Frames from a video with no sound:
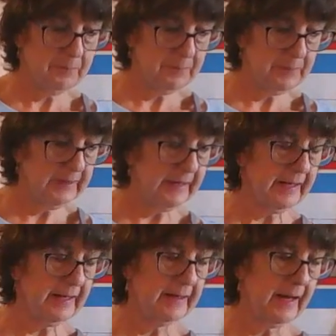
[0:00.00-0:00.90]

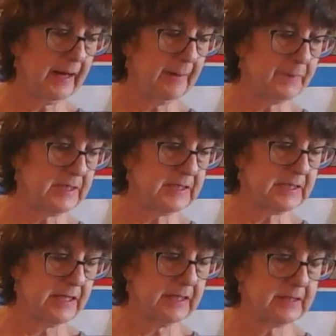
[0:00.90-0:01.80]
play happens
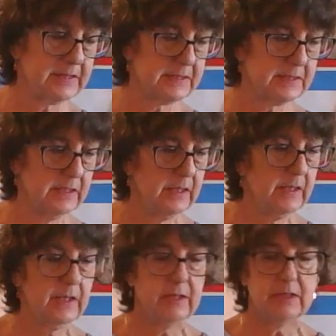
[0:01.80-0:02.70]
next.
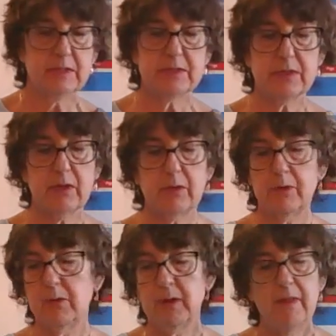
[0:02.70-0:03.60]

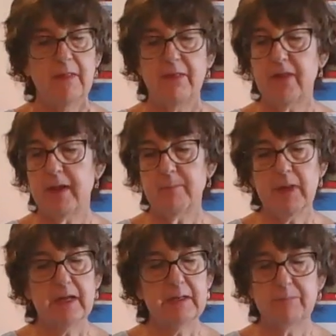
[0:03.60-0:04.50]
So they
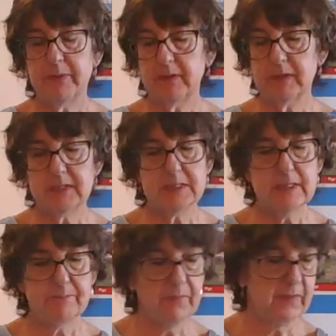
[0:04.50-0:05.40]
might build
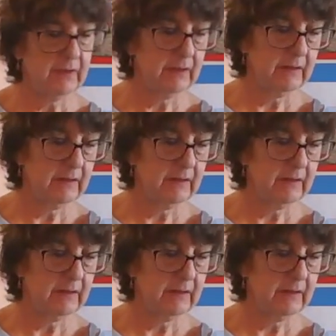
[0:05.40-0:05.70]
something,